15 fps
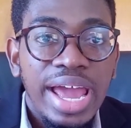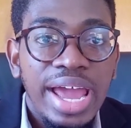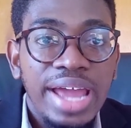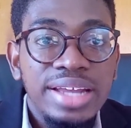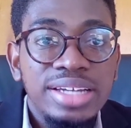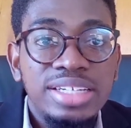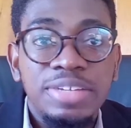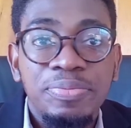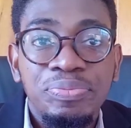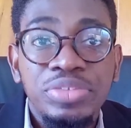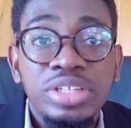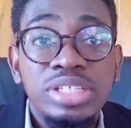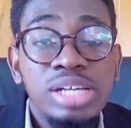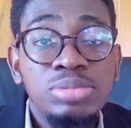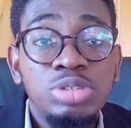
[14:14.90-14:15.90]
And
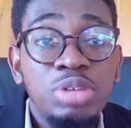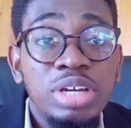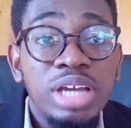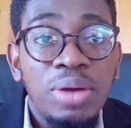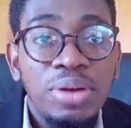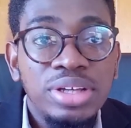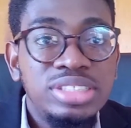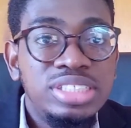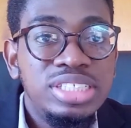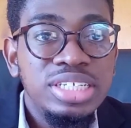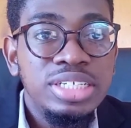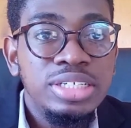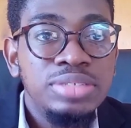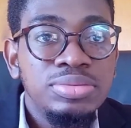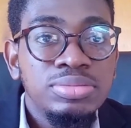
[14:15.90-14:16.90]
in terms of the
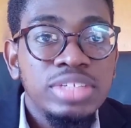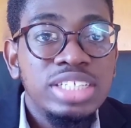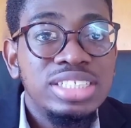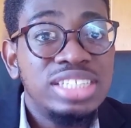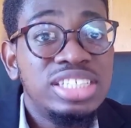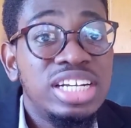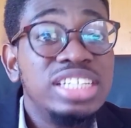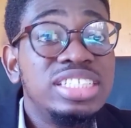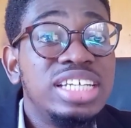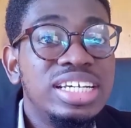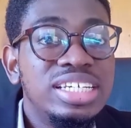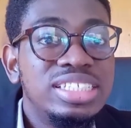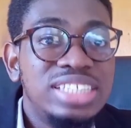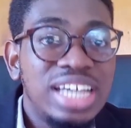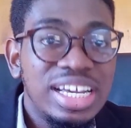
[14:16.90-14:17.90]
guarantee, essentially it's
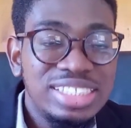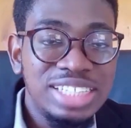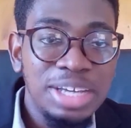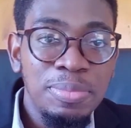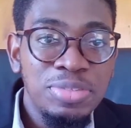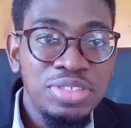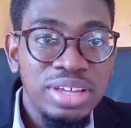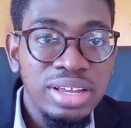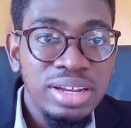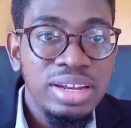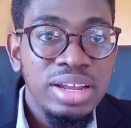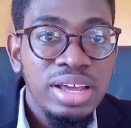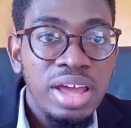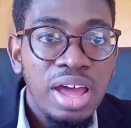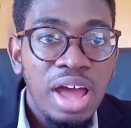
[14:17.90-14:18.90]
the exact same
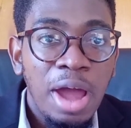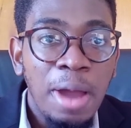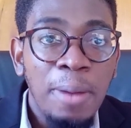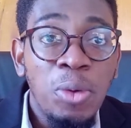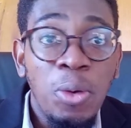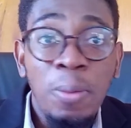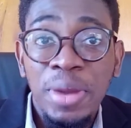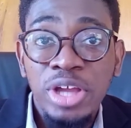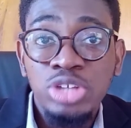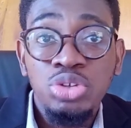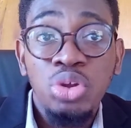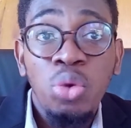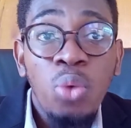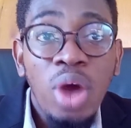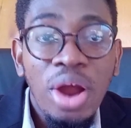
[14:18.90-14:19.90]
thing
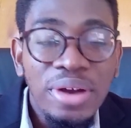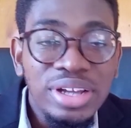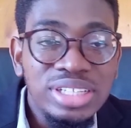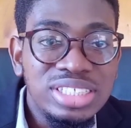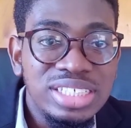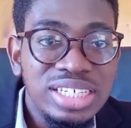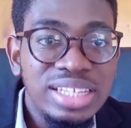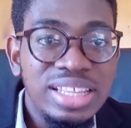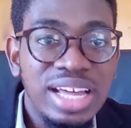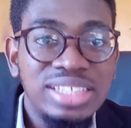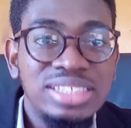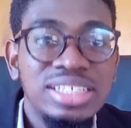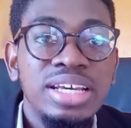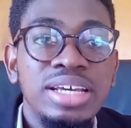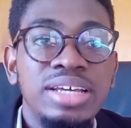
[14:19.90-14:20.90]
compared to the warranty
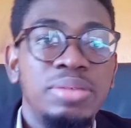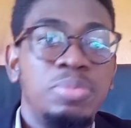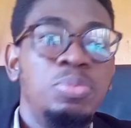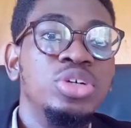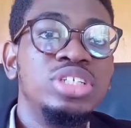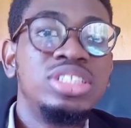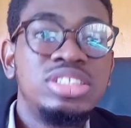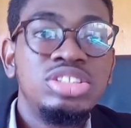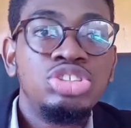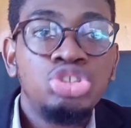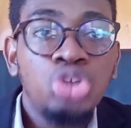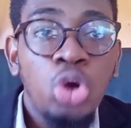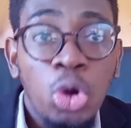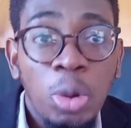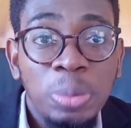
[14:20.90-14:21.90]
that most
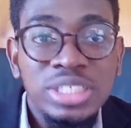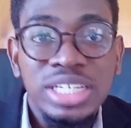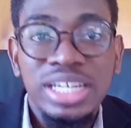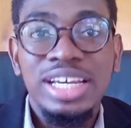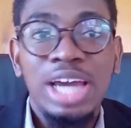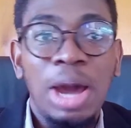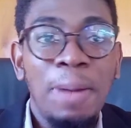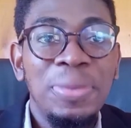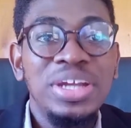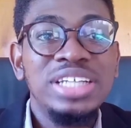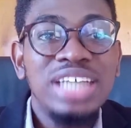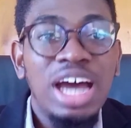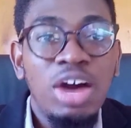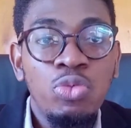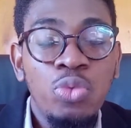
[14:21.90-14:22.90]
shops and
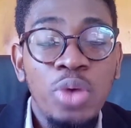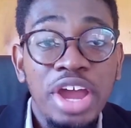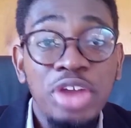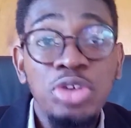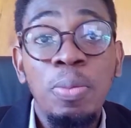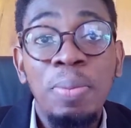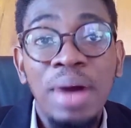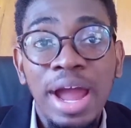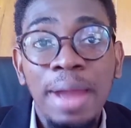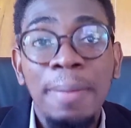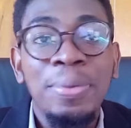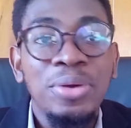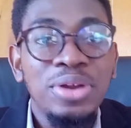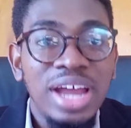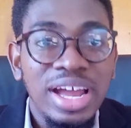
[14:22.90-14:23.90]
companies have, where you buy
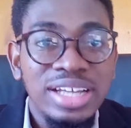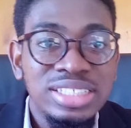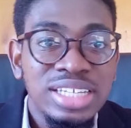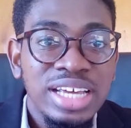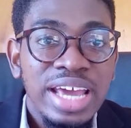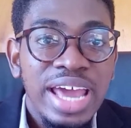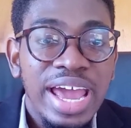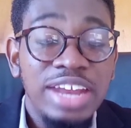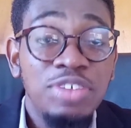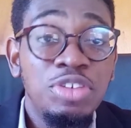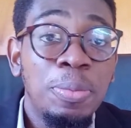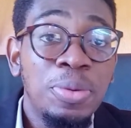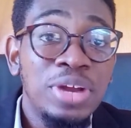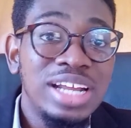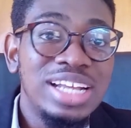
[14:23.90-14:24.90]
a product and
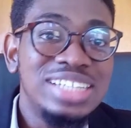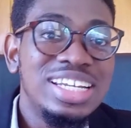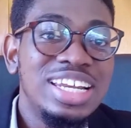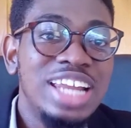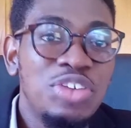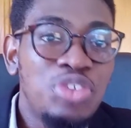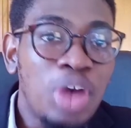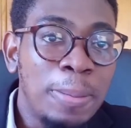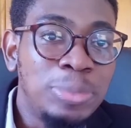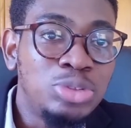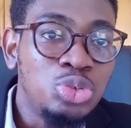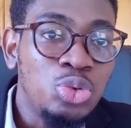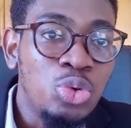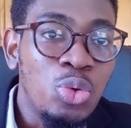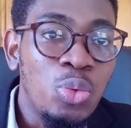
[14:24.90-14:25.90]
if the product doesn't live
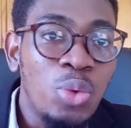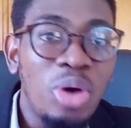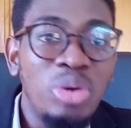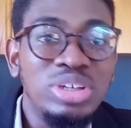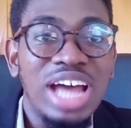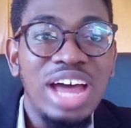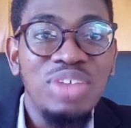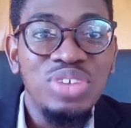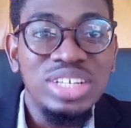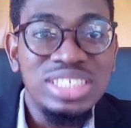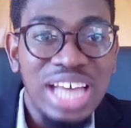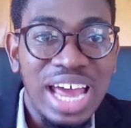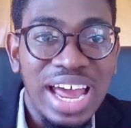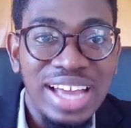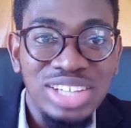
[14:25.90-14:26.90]
up to what was
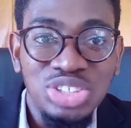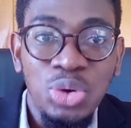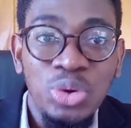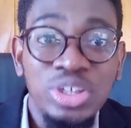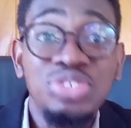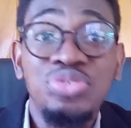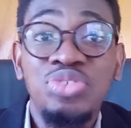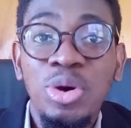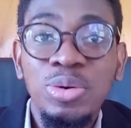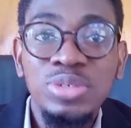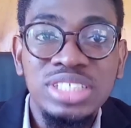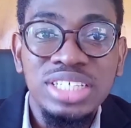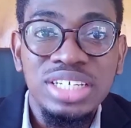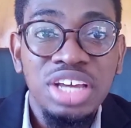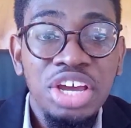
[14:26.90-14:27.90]
advertised or is
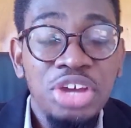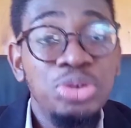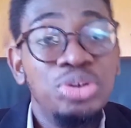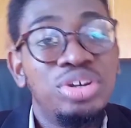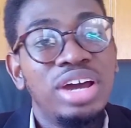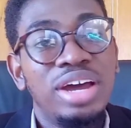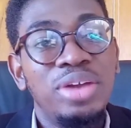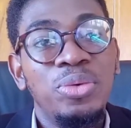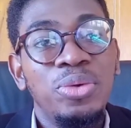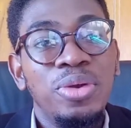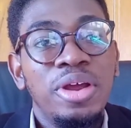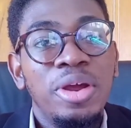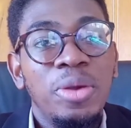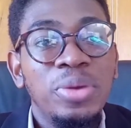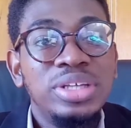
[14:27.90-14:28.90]
faulty, you can
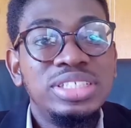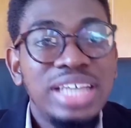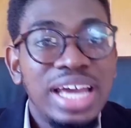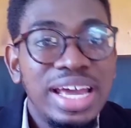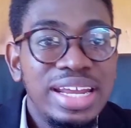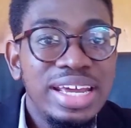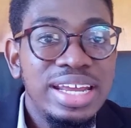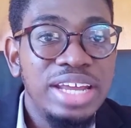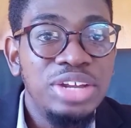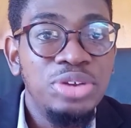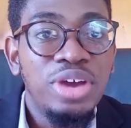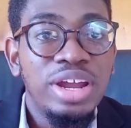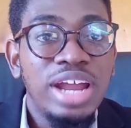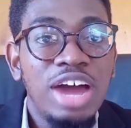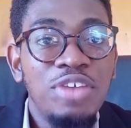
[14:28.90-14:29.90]
return it
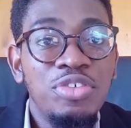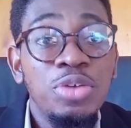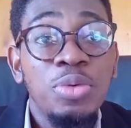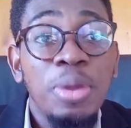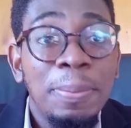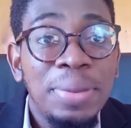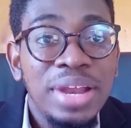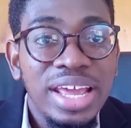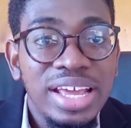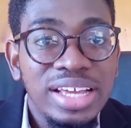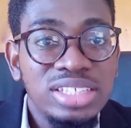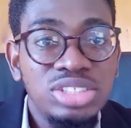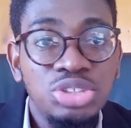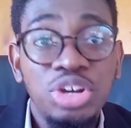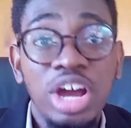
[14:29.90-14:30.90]
and you can have it
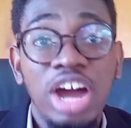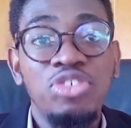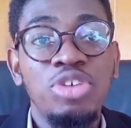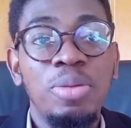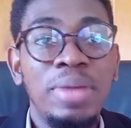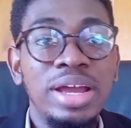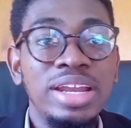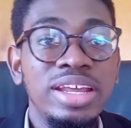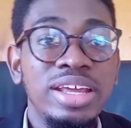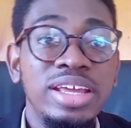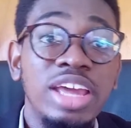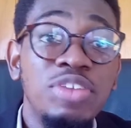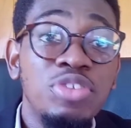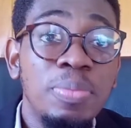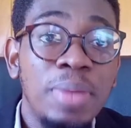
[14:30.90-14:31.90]
replaced, you can have your
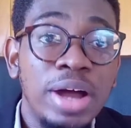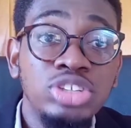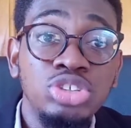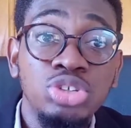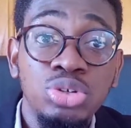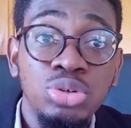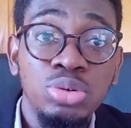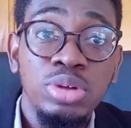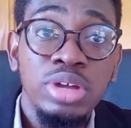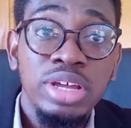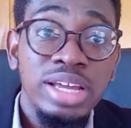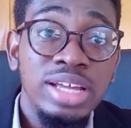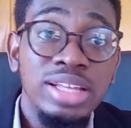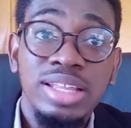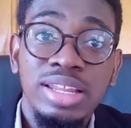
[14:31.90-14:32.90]
money given back to you,
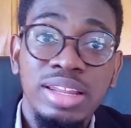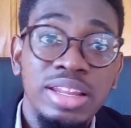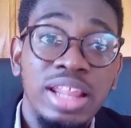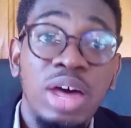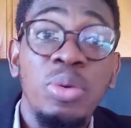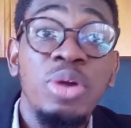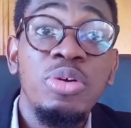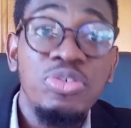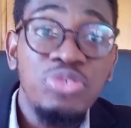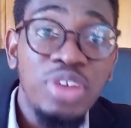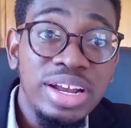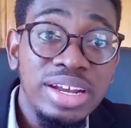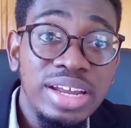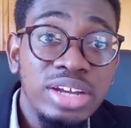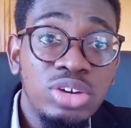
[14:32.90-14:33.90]
that we
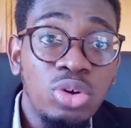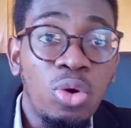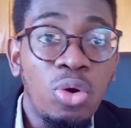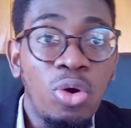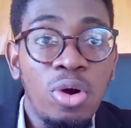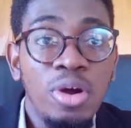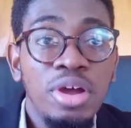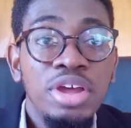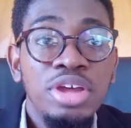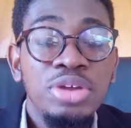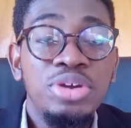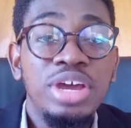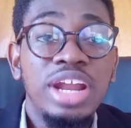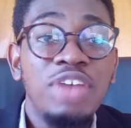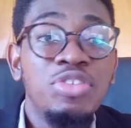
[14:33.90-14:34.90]
refunded, or
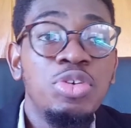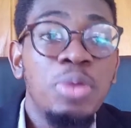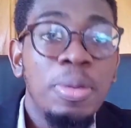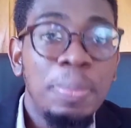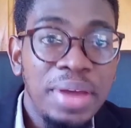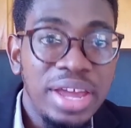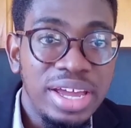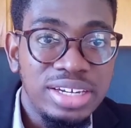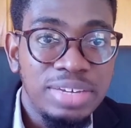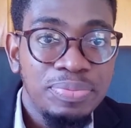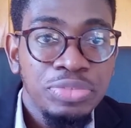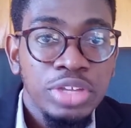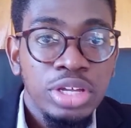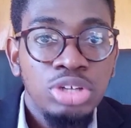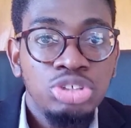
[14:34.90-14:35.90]
you can have it
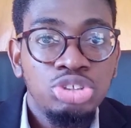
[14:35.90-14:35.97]
repaired.